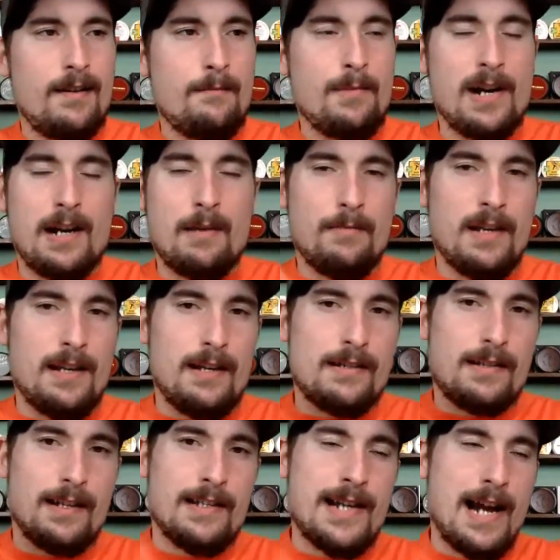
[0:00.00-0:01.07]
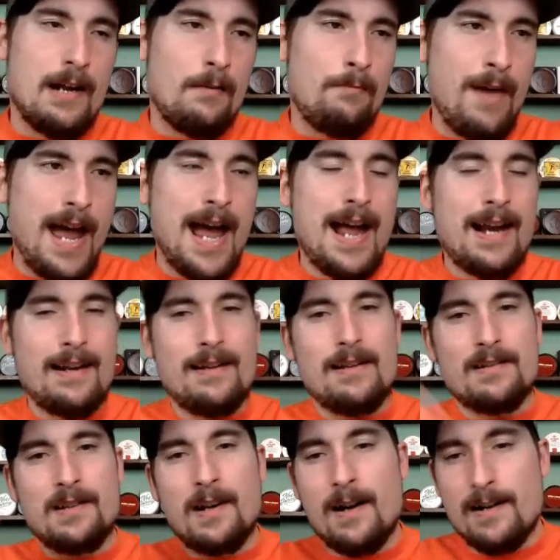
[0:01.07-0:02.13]
but it can be easily dialed back and it
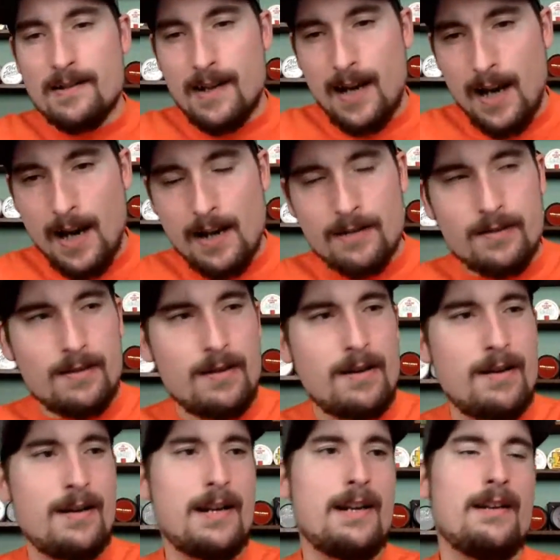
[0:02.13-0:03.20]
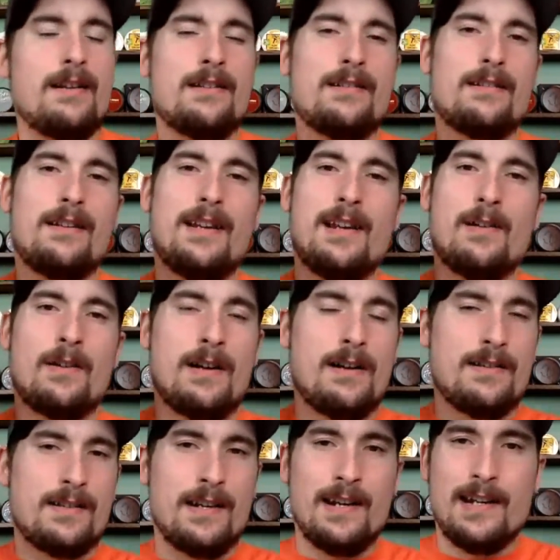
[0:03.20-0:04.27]
doesn't cause cancer and doesn't,
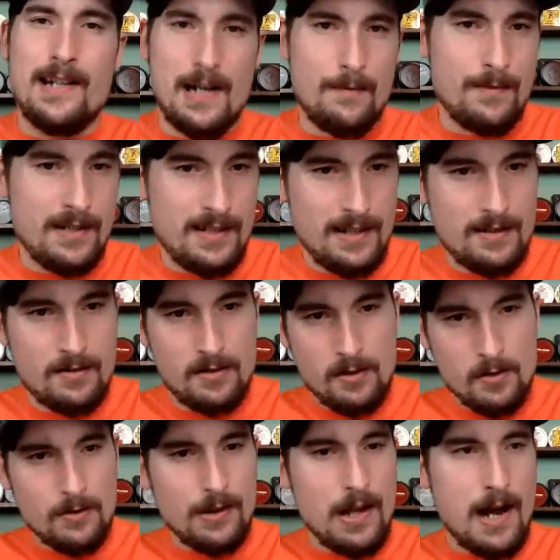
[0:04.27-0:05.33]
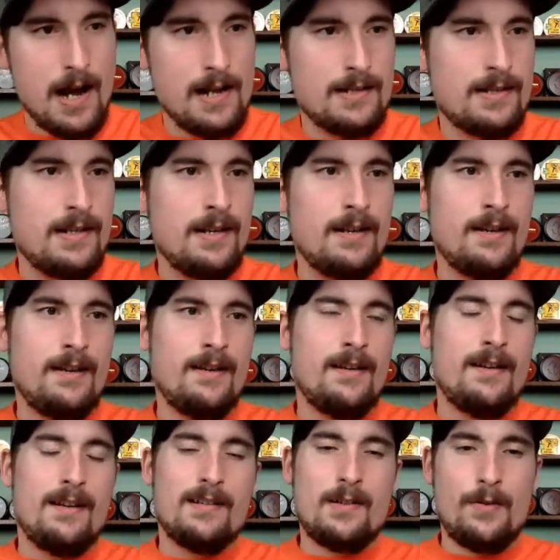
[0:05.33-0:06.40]
cause any gum disease or tooth loss.
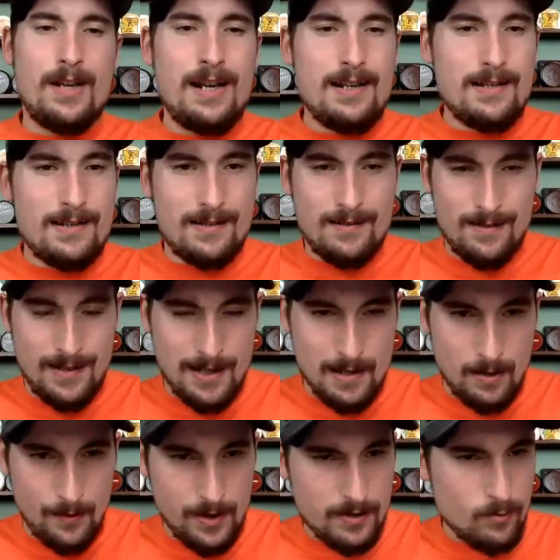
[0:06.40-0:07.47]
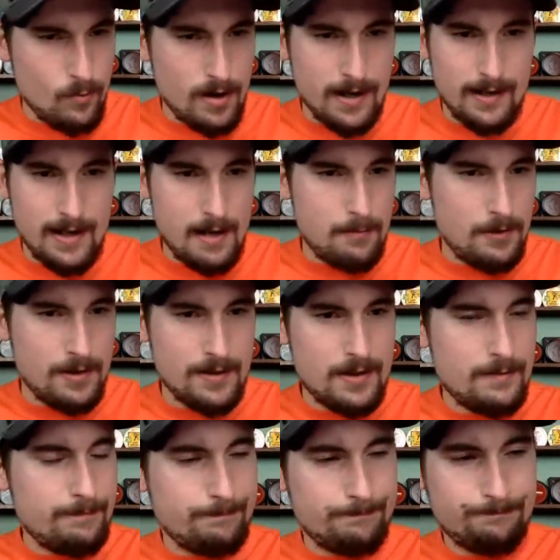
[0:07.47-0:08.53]
So these warning labels